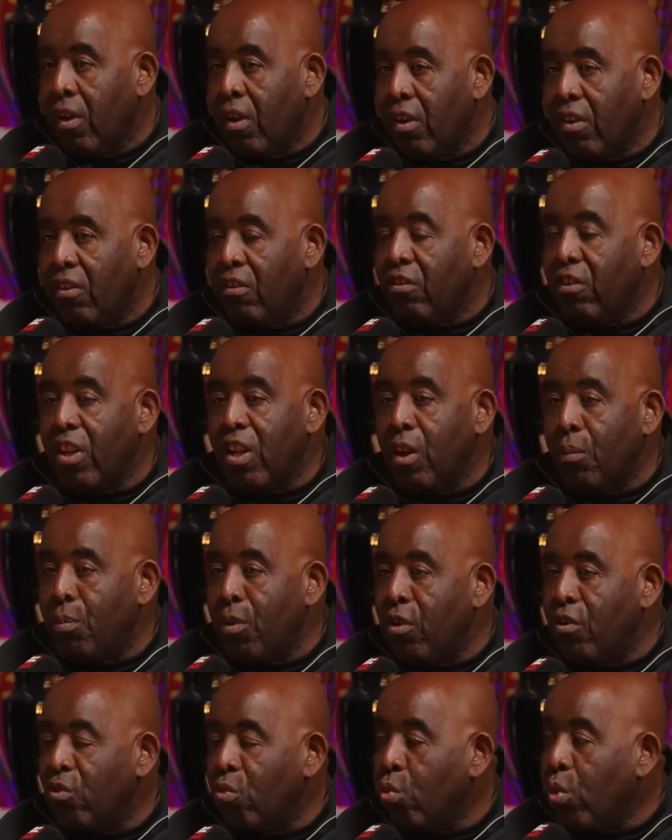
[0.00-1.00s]
You see the
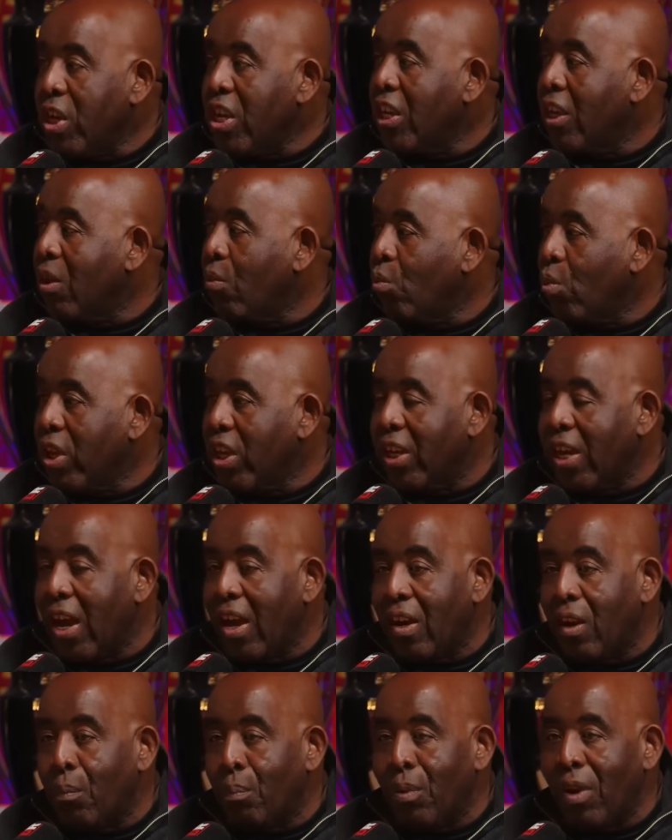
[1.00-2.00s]
abuse week in, week out
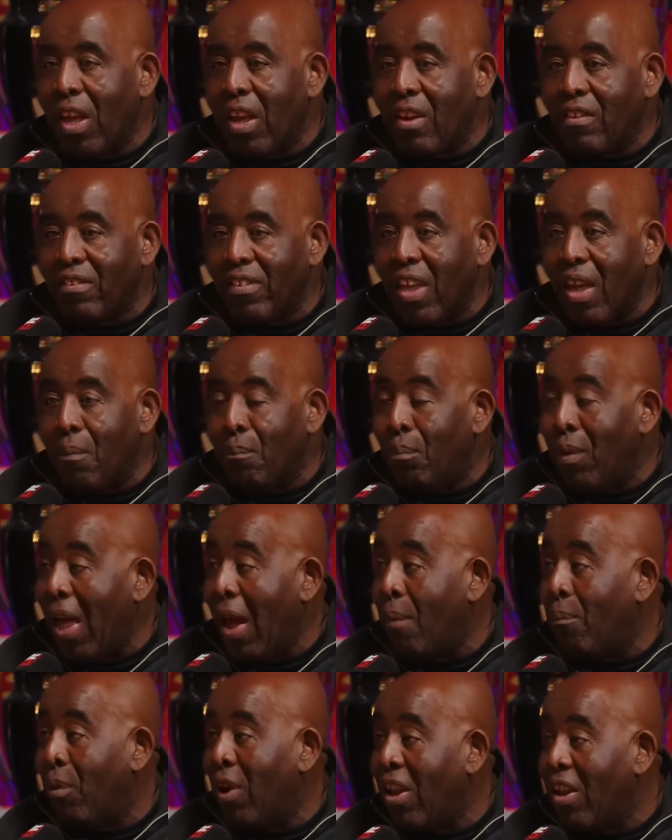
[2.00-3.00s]
that
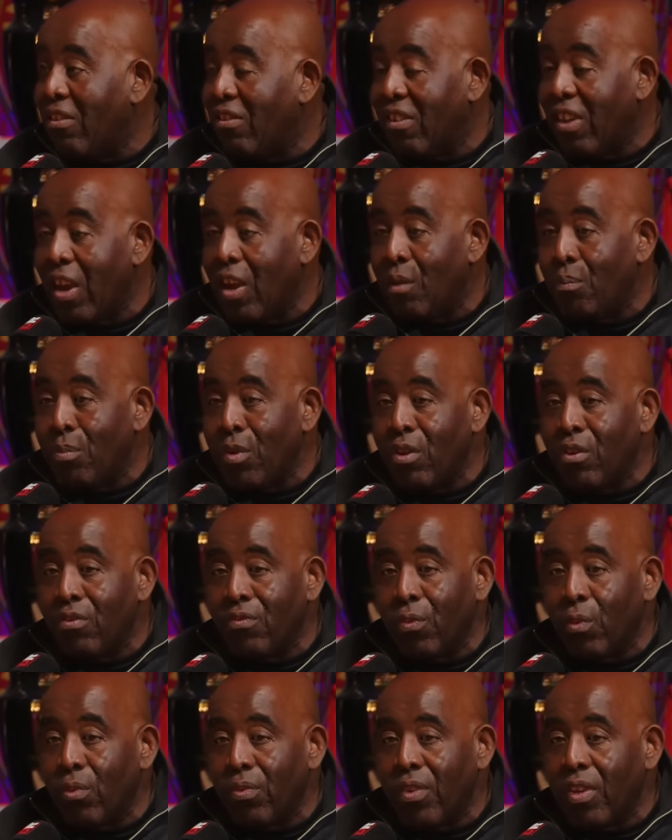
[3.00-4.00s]
black players get abused
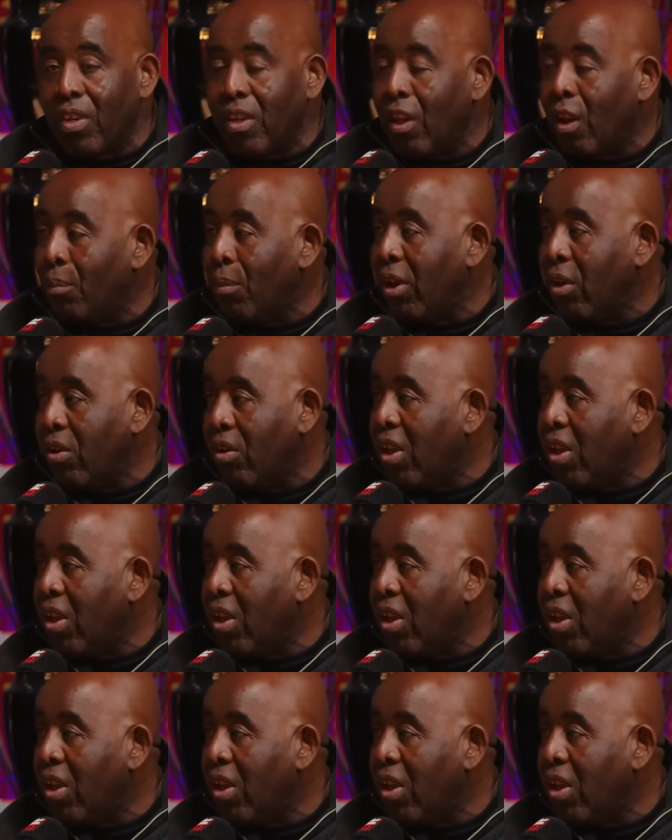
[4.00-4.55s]
for. You know what I mean?